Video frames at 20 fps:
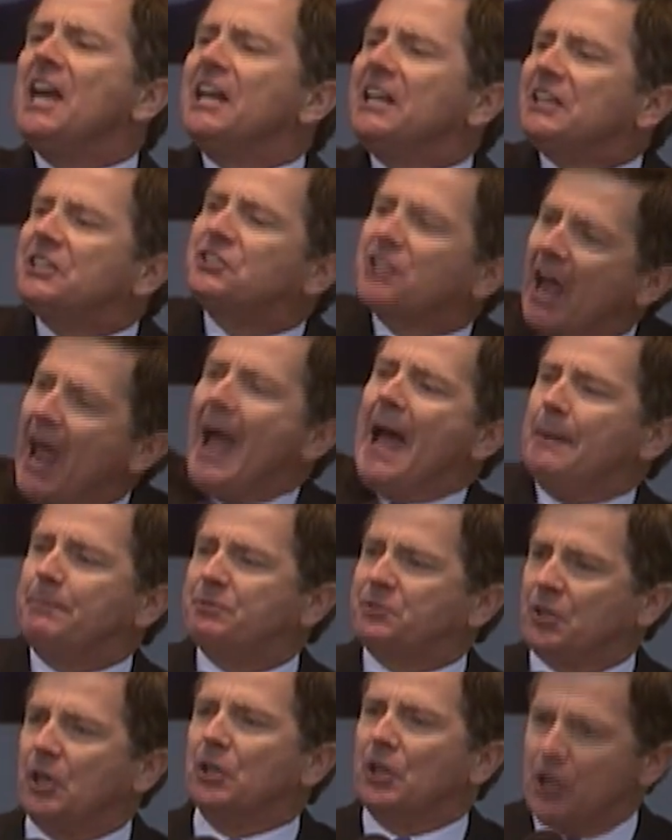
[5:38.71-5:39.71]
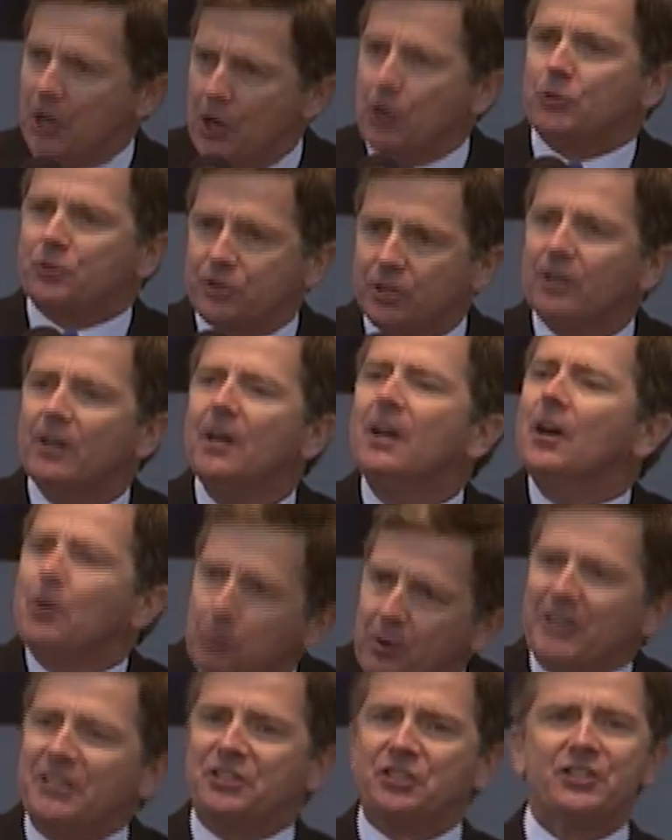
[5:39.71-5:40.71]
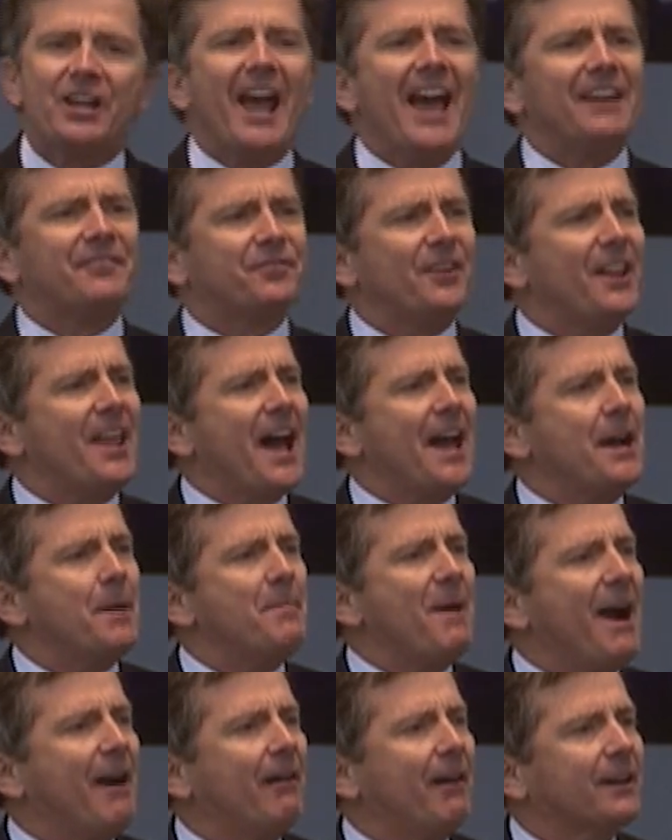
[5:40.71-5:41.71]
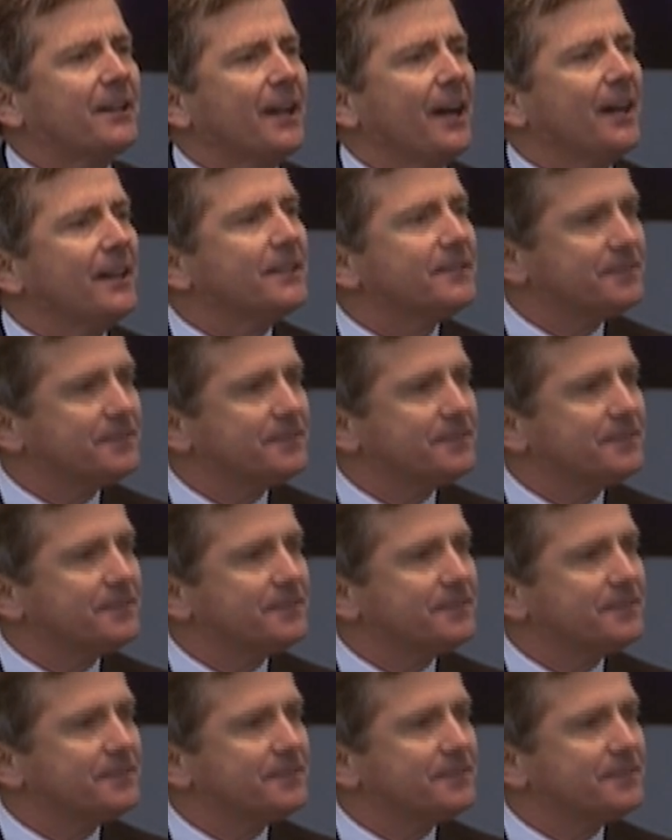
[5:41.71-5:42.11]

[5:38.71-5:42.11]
is absolute." We stand for that America.